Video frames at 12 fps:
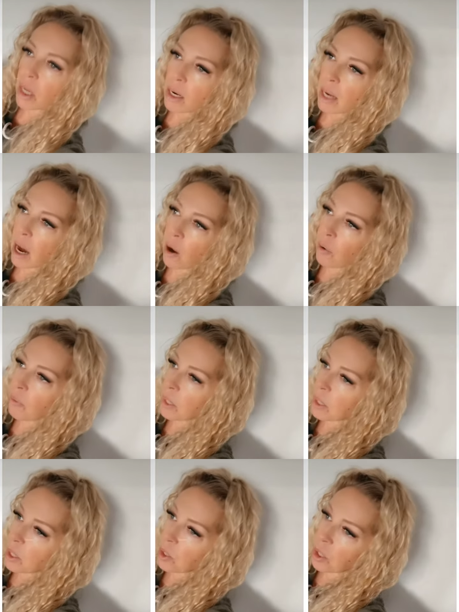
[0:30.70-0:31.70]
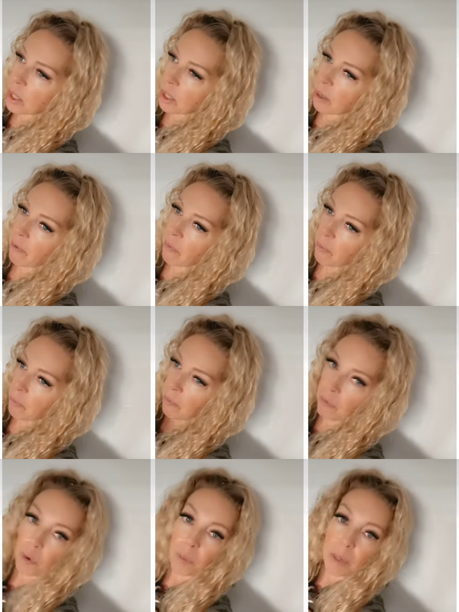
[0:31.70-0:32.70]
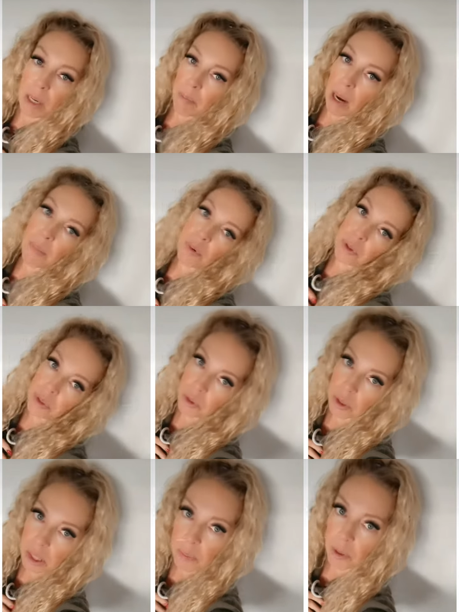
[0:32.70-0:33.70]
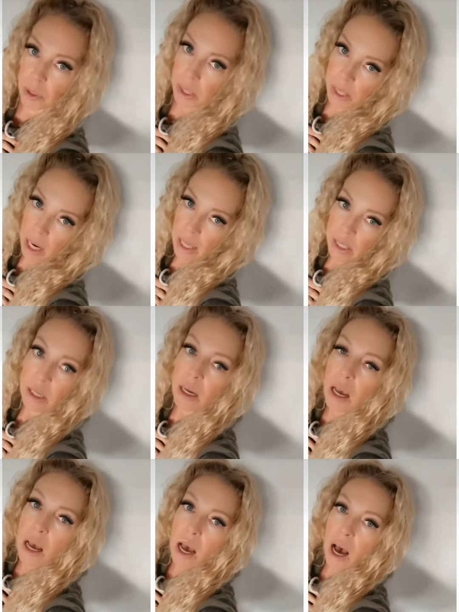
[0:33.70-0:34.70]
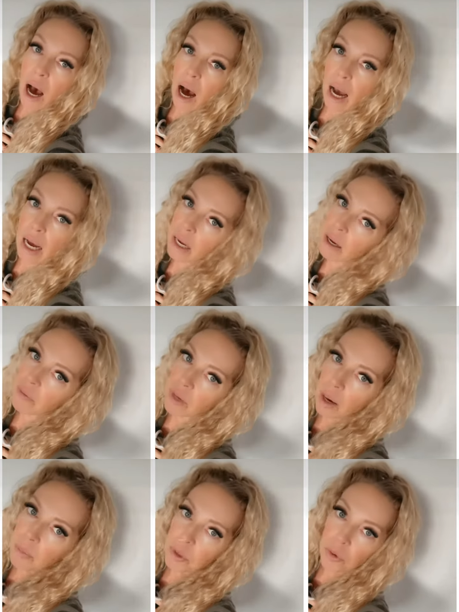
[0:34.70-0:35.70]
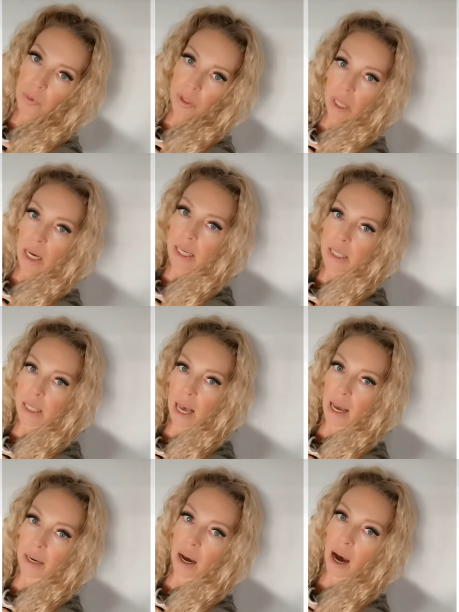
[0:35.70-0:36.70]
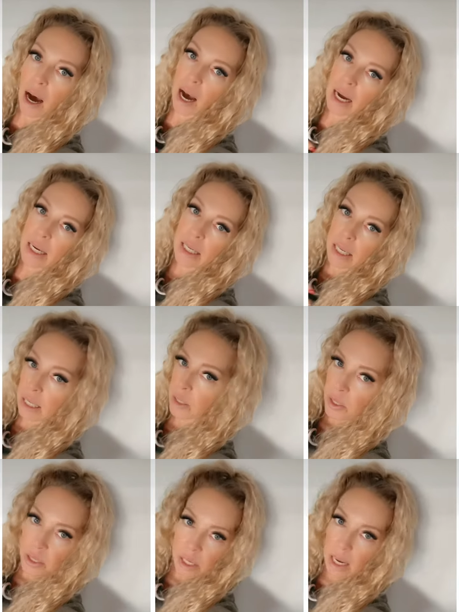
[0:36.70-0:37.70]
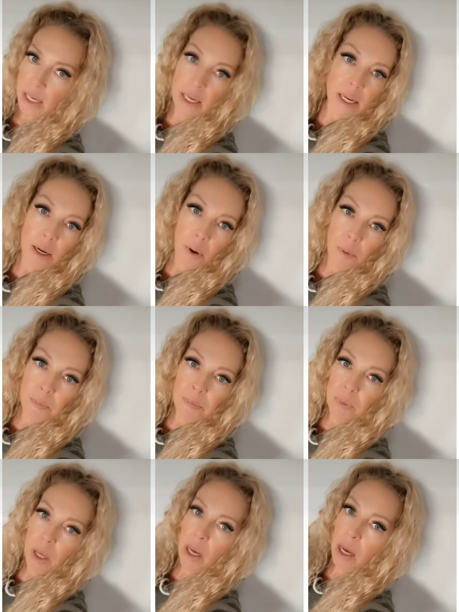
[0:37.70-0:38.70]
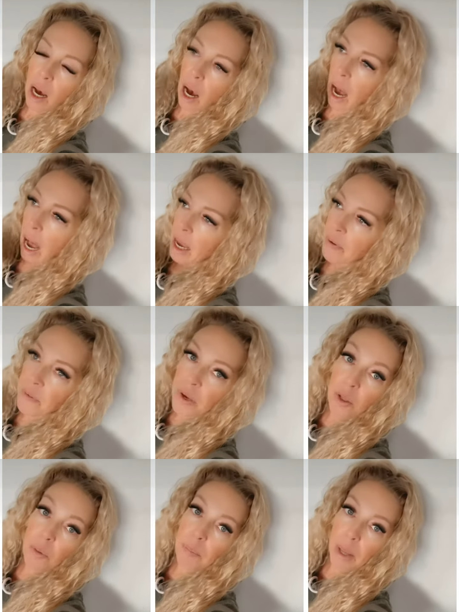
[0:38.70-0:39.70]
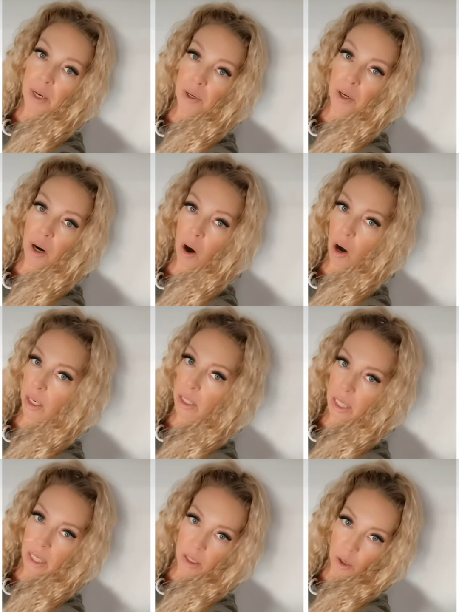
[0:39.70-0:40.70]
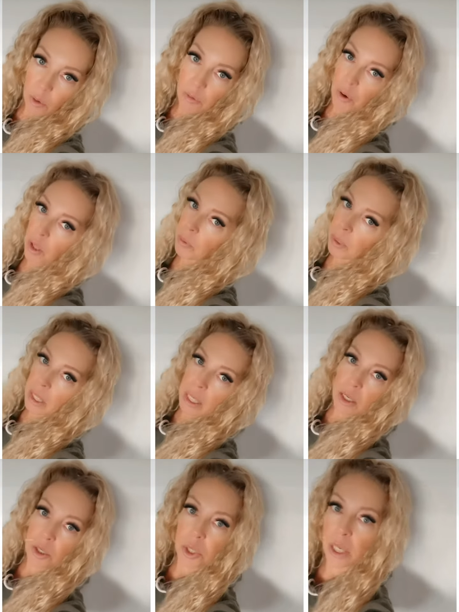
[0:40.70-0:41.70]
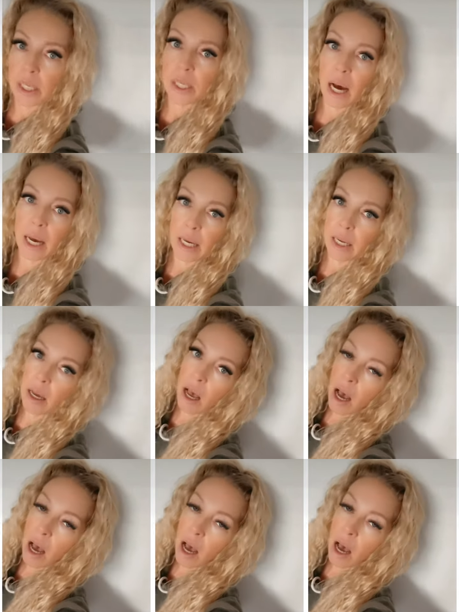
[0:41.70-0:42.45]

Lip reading: Now, this is just for me, my personal experience, guys. I have come to realize that I need to stay keto. I feel better on keto, following a ketogenic diet.